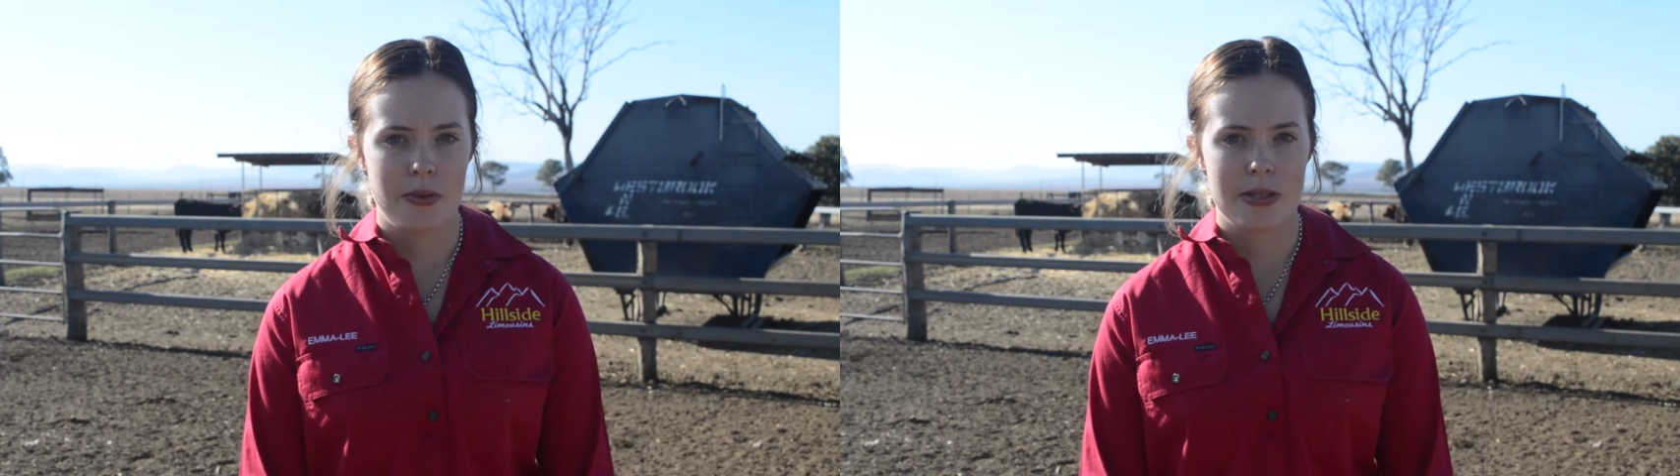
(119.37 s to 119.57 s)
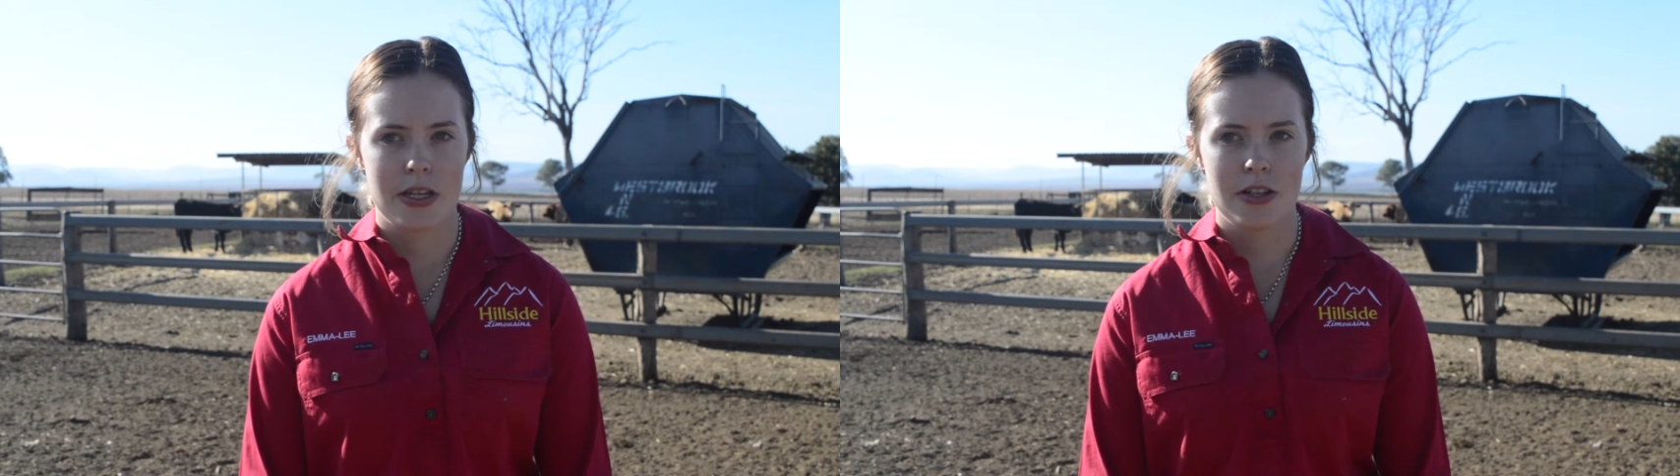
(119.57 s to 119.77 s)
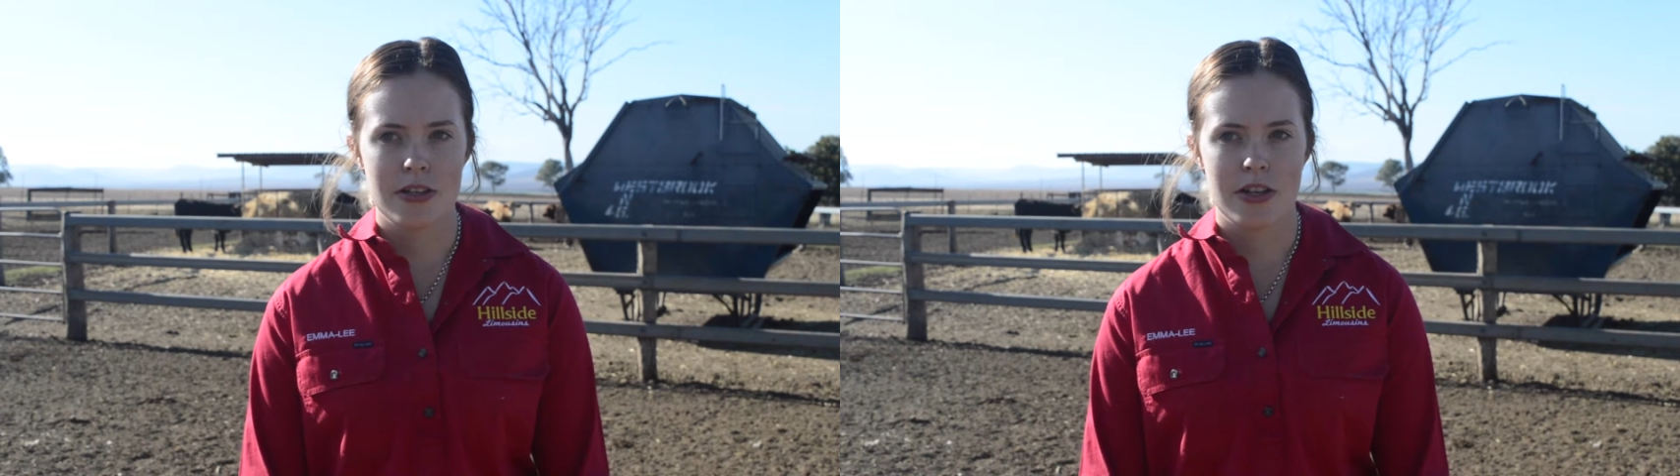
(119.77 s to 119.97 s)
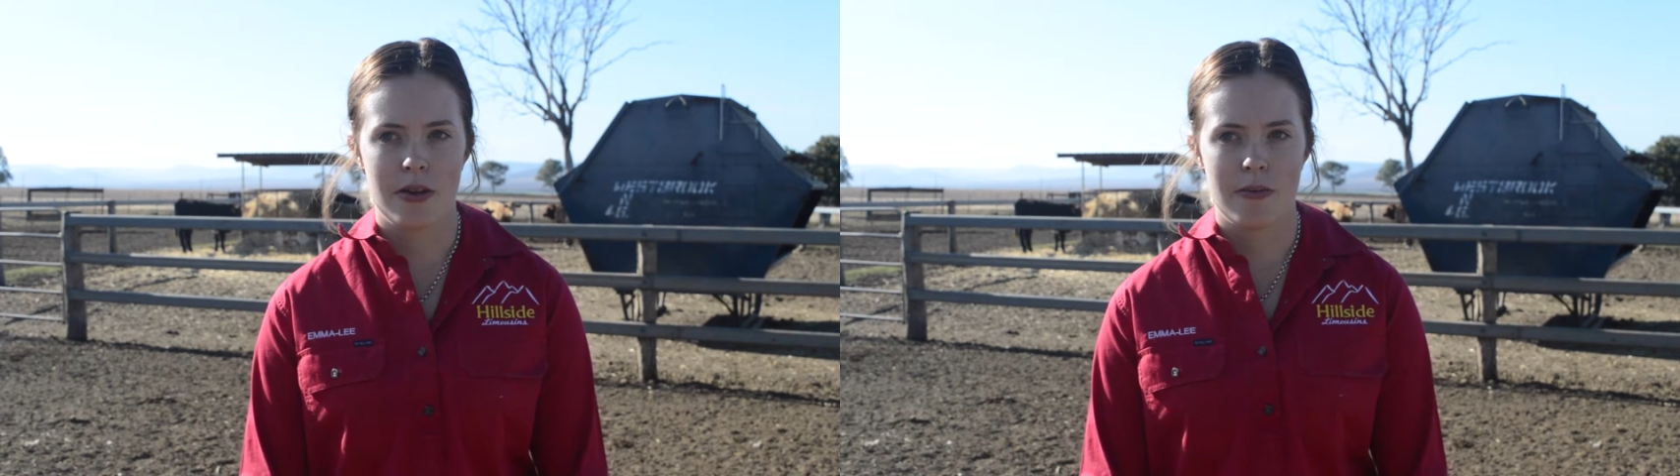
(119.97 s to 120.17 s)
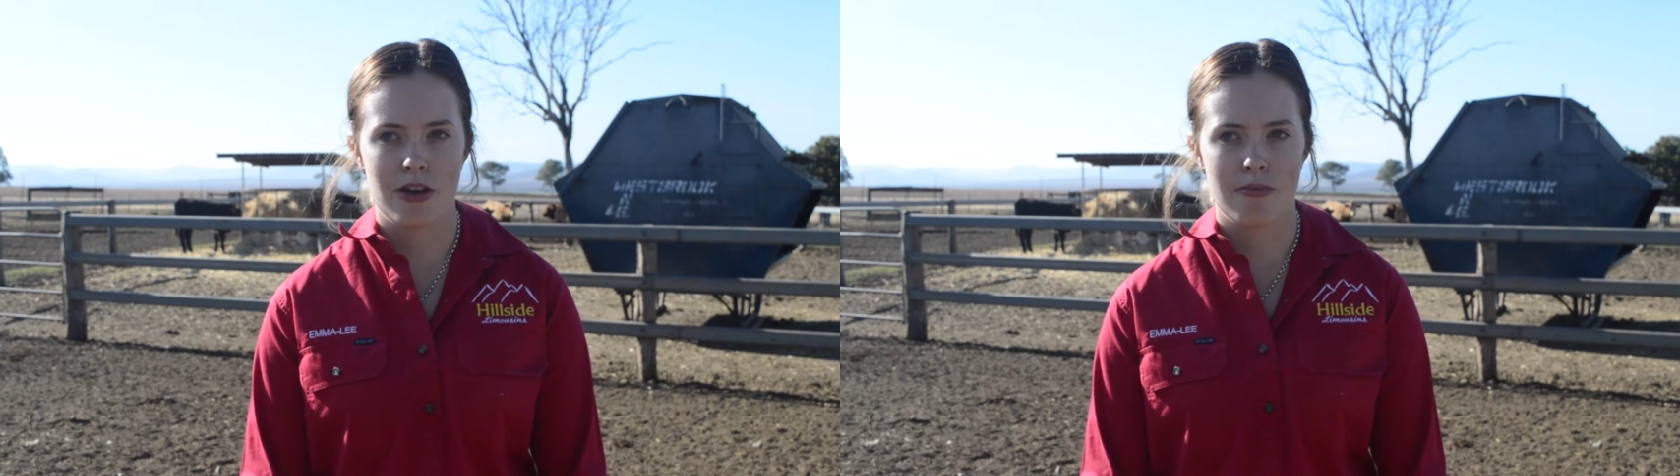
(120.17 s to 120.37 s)
was then
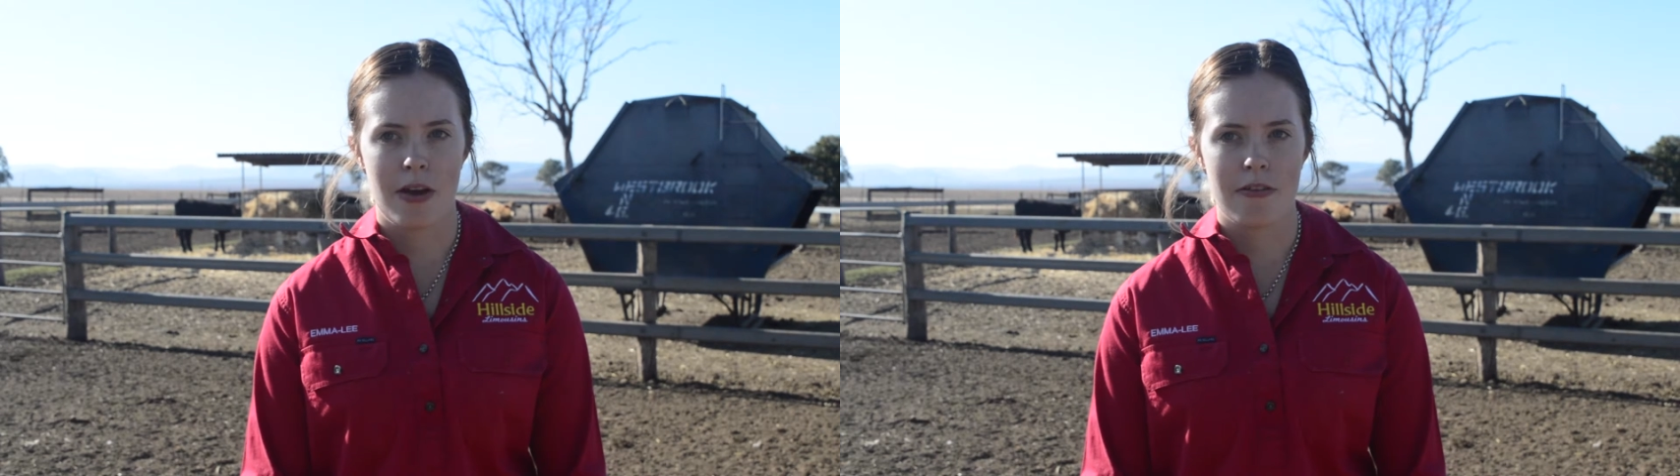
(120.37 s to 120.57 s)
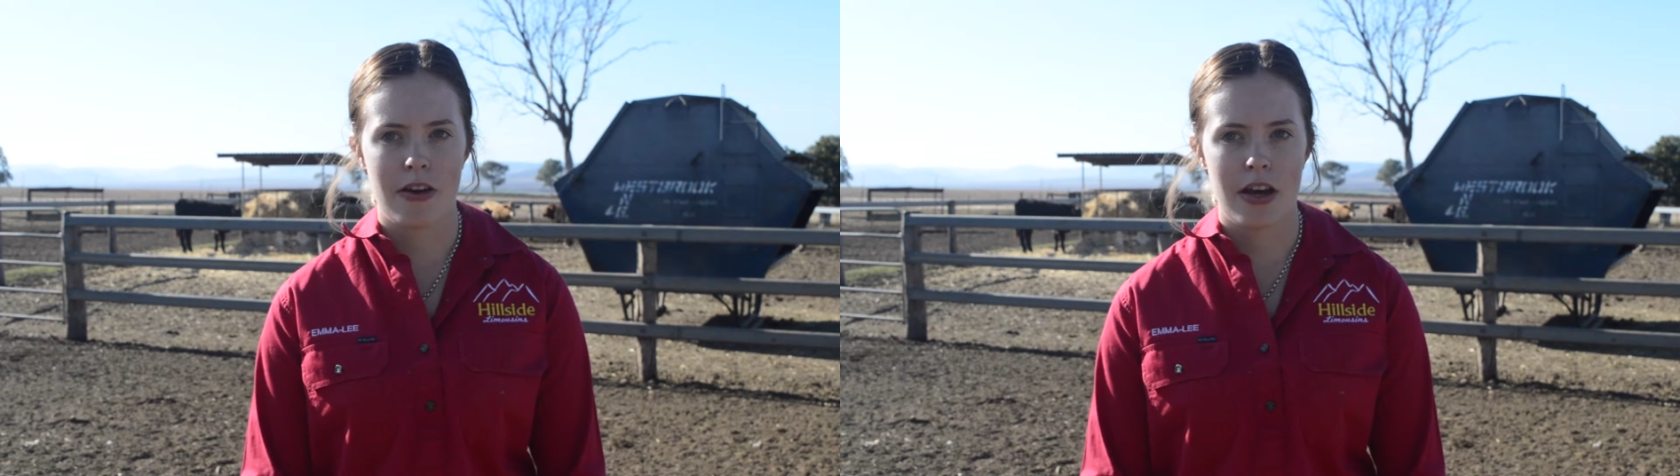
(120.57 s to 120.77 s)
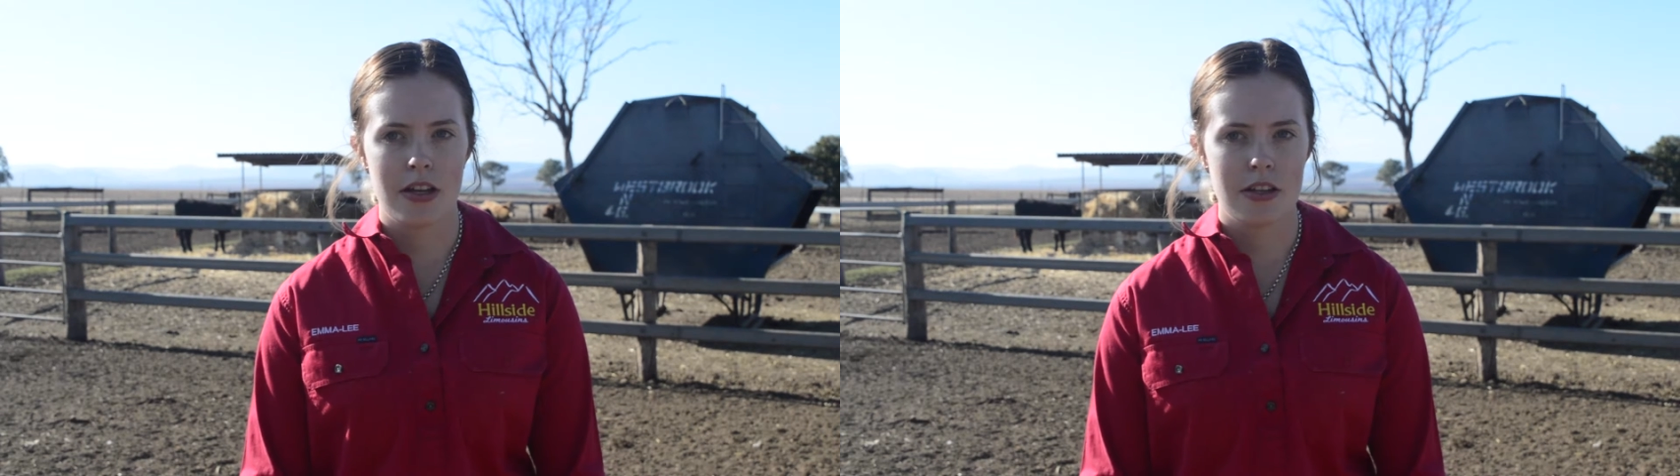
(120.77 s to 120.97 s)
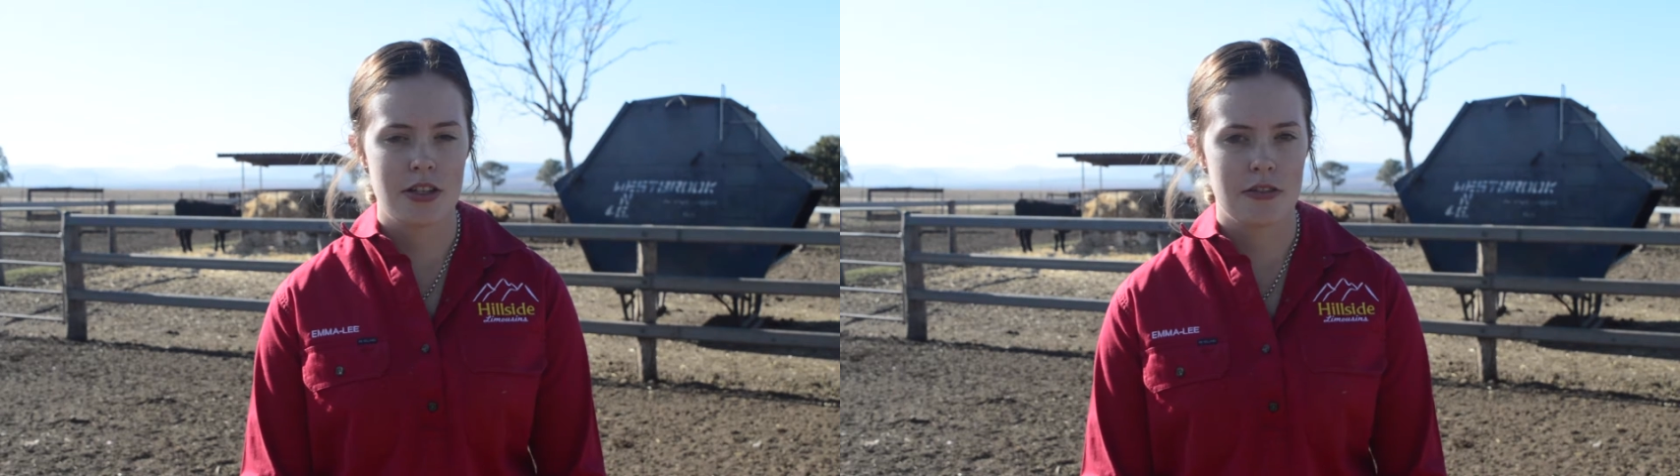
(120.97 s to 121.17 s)
determined by finding the